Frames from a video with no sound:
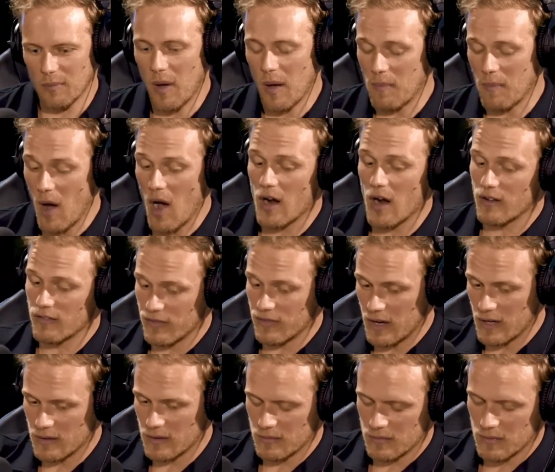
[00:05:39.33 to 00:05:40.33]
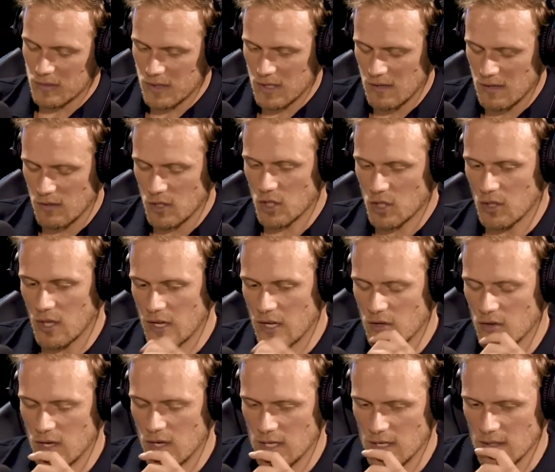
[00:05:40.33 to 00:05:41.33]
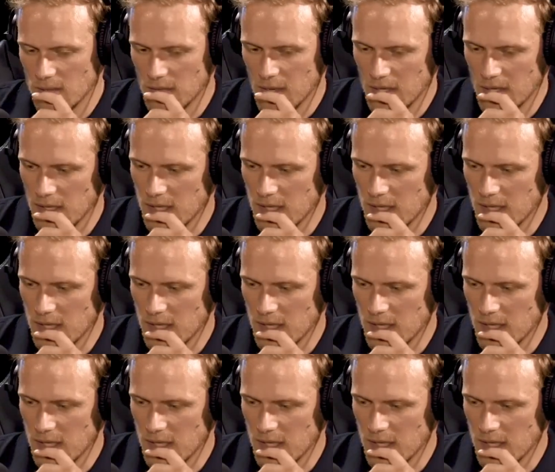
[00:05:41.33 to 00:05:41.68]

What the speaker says: part of our TV show that I created, Men in